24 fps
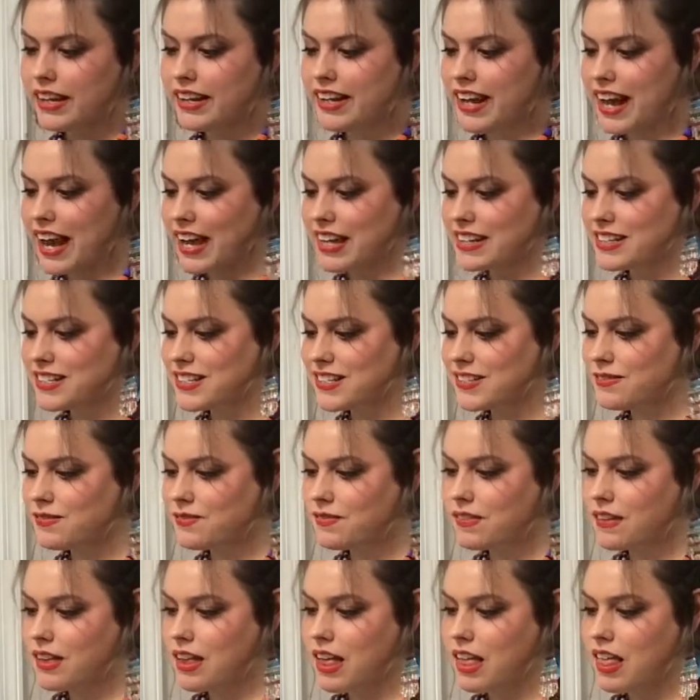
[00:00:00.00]
Yes,
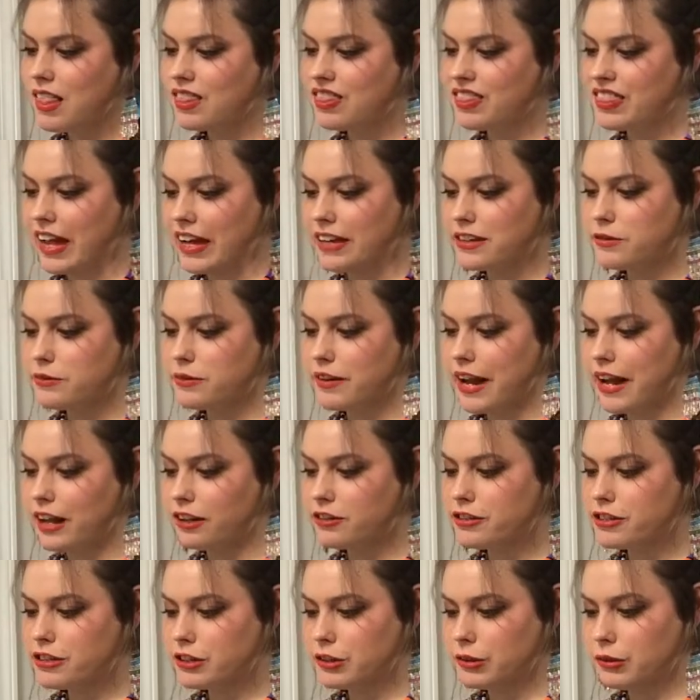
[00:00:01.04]
that's what
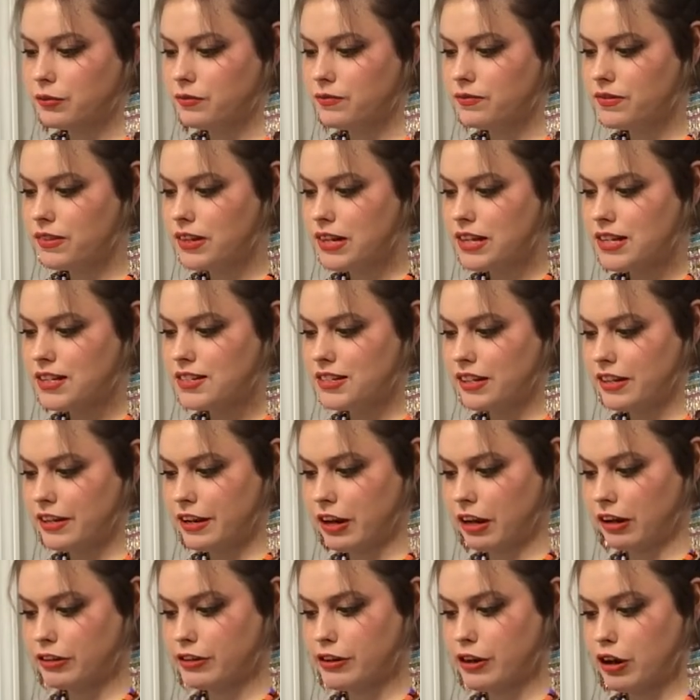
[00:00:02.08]
I'll do, said
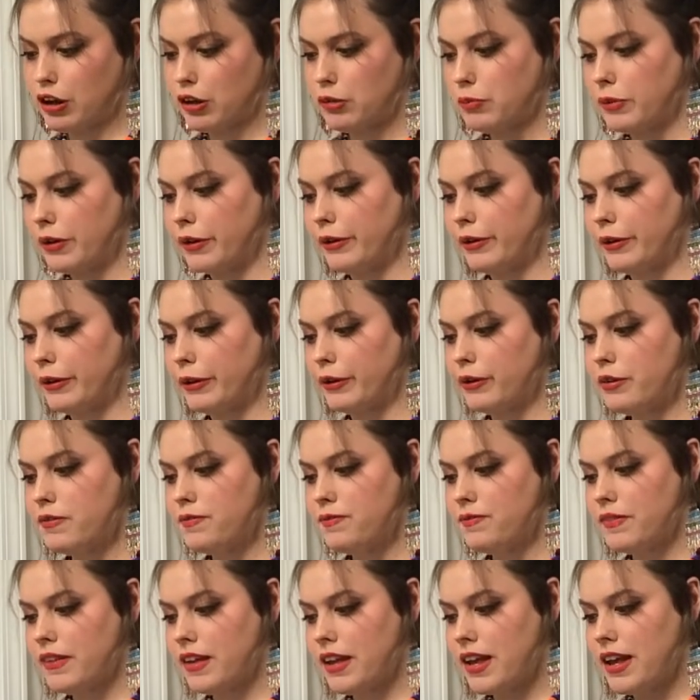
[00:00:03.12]
young Gerald McGrew.
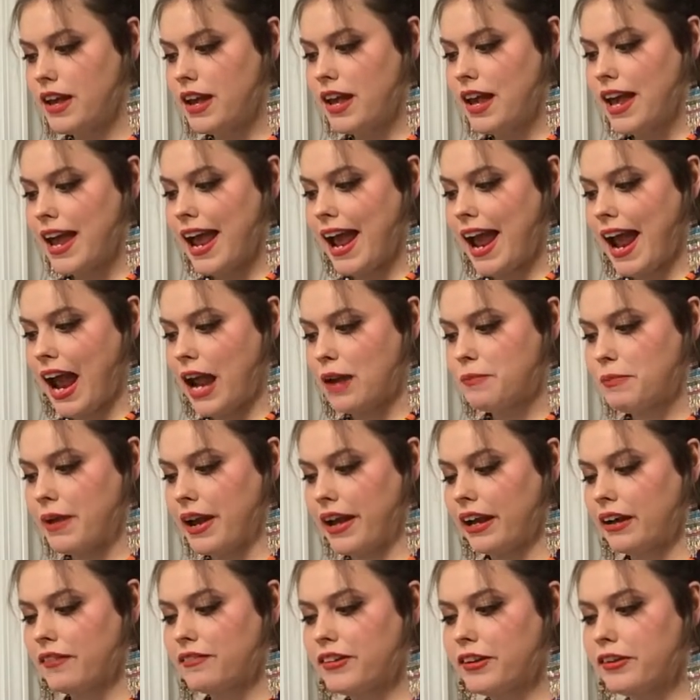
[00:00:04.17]
I'd
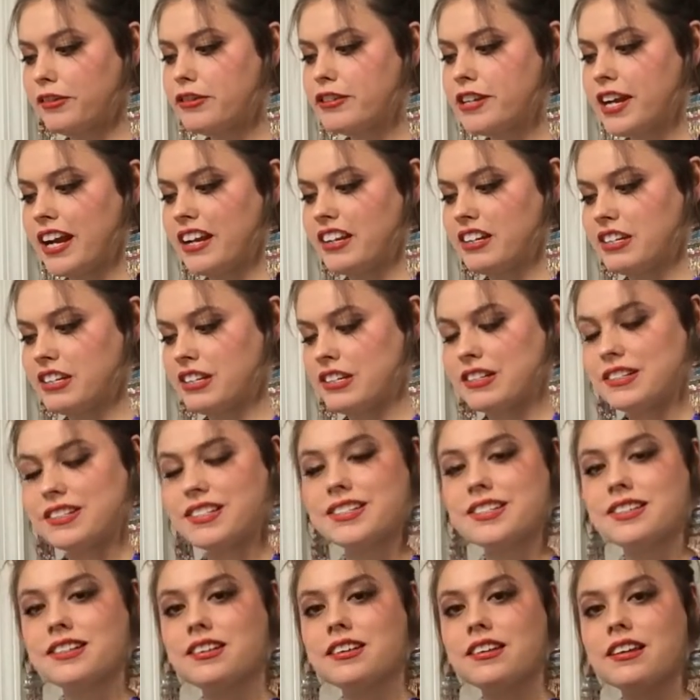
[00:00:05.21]
make a few
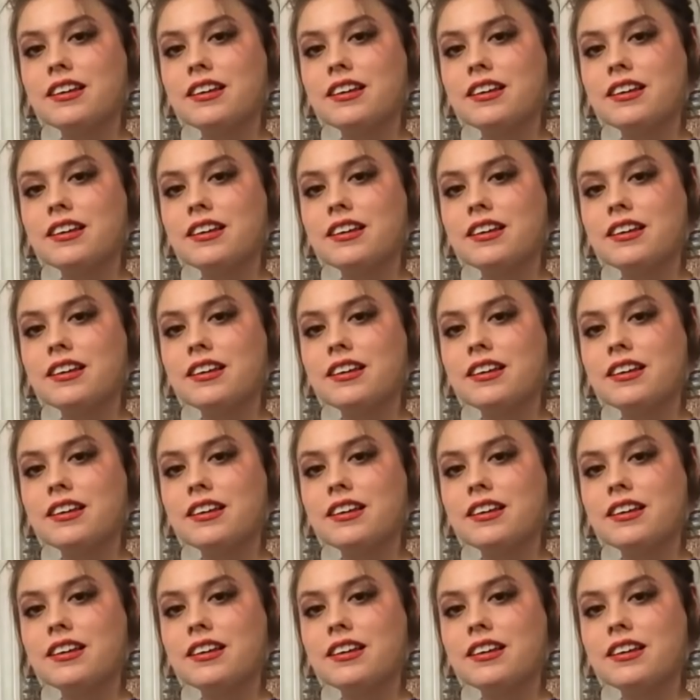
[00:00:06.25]
changes